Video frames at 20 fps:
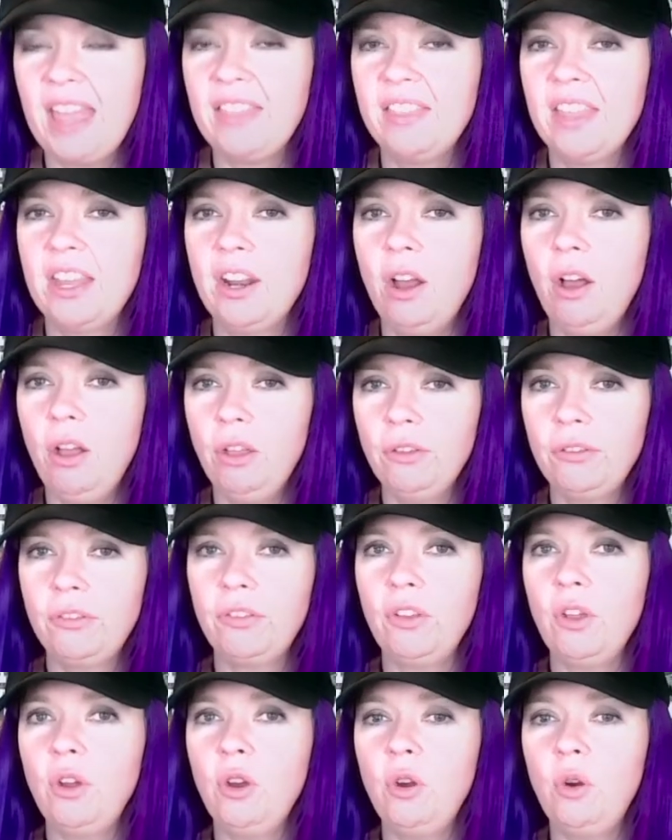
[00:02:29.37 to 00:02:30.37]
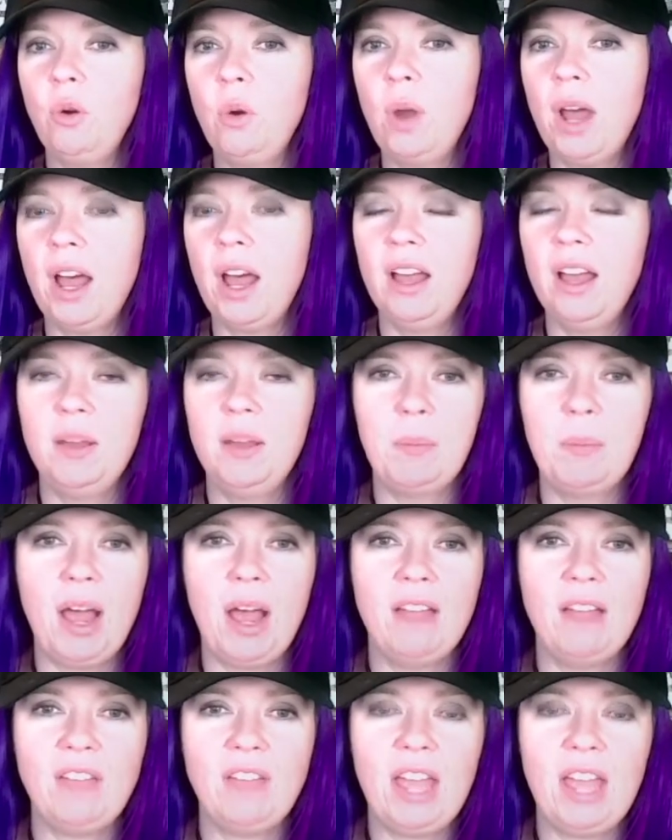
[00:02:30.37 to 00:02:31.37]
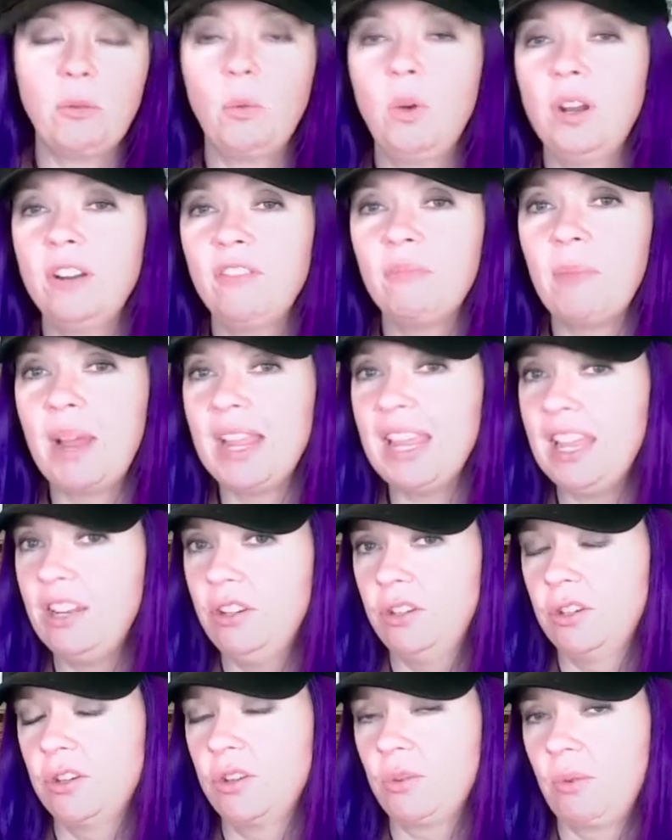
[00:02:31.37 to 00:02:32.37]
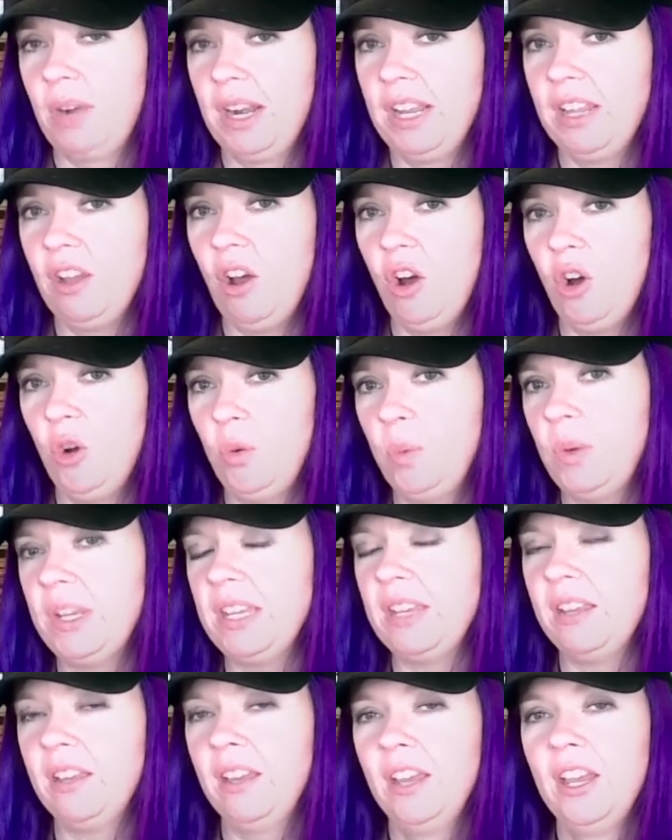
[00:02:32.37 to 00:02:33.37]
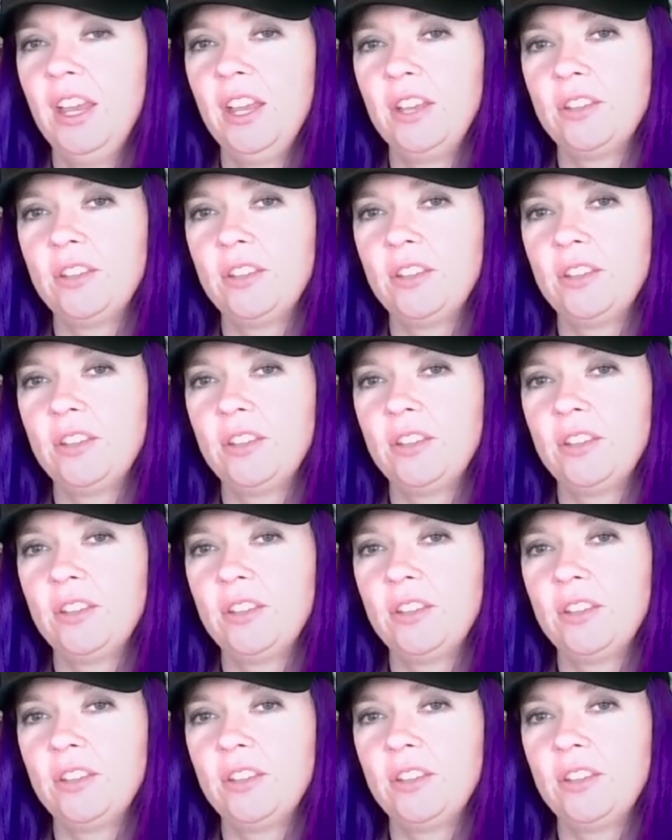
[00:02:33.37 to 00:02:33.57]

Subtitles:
And then also I've had one of my enders running all week.